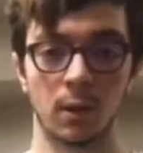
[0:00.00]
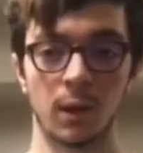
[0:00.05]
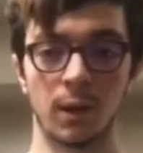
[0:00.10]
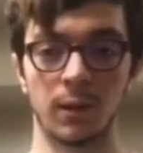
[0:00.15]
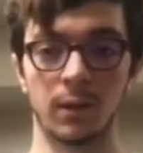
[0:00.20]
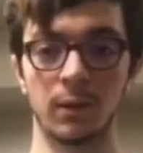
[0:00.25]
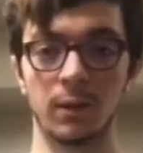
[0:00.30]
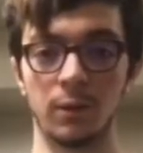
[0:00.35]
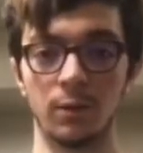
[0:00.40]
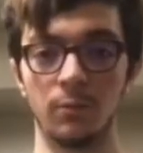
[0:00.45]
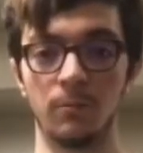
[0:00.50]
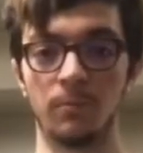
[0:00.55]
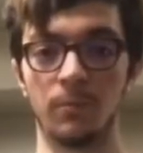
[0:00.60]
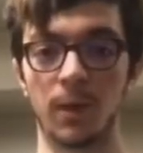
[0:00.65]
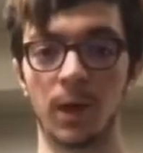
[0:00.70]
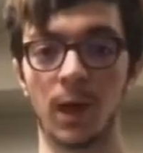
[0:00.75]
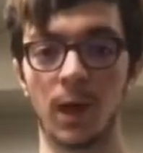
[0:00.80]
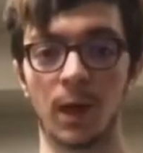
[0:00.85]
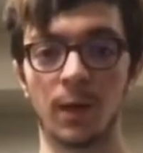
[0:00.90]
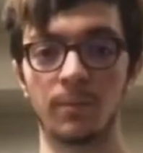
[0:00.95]
you
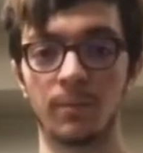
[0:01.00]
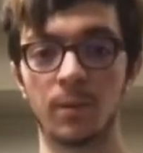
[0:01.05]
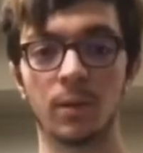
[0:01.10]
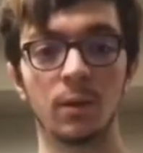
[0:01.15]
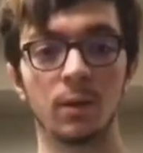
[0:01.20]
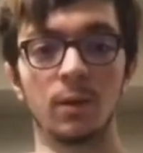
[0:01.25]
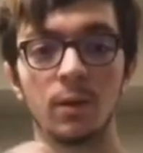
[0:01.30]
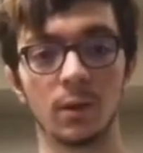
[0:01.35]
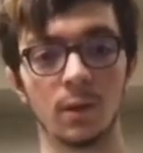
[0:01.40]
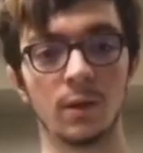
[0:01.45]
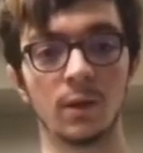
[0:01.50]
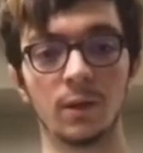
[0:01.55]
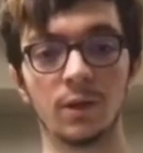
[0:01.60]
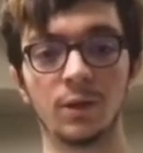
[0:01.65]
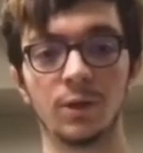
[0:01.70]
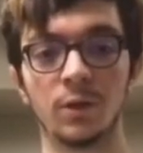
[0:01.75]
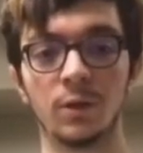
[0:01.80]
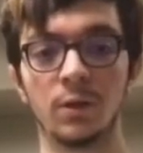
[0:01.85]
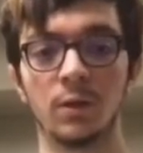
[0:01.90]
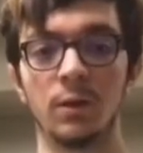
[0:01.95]
pop each.
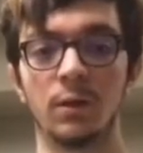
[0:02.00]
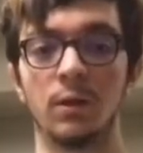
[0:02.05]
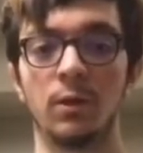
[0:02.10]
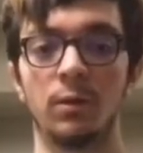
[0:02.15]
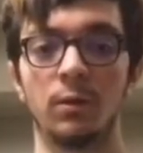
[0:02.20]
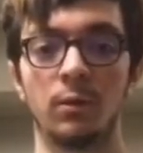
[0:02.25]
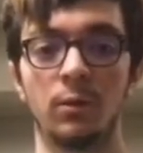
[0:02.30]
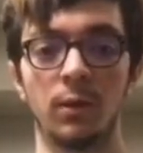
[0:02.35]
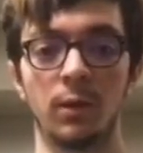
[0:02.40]
So like